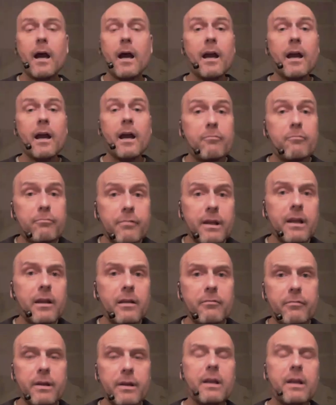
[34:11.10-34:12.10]
I really,
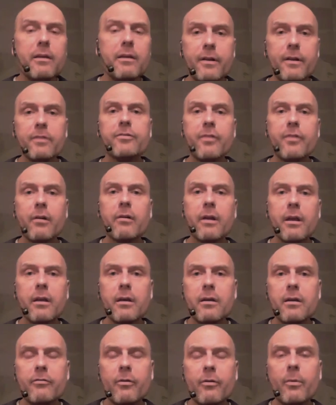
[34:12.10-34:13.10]
really feel sorry
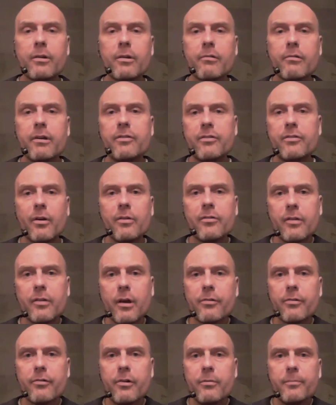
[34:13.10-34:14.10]
for what Greece is going to go
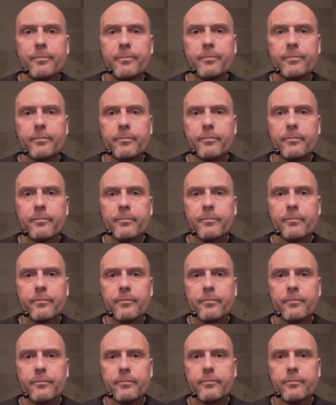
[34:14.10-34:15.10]
through.
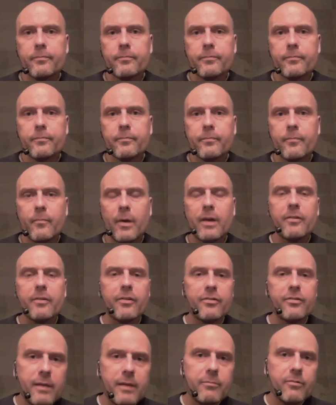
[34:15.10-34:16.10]
But at the
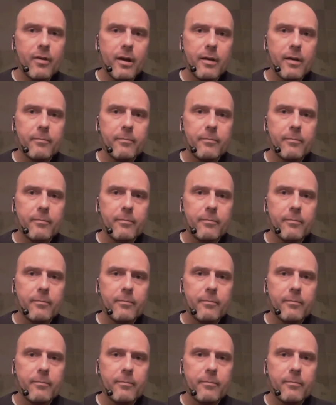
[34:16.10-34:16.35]
same time,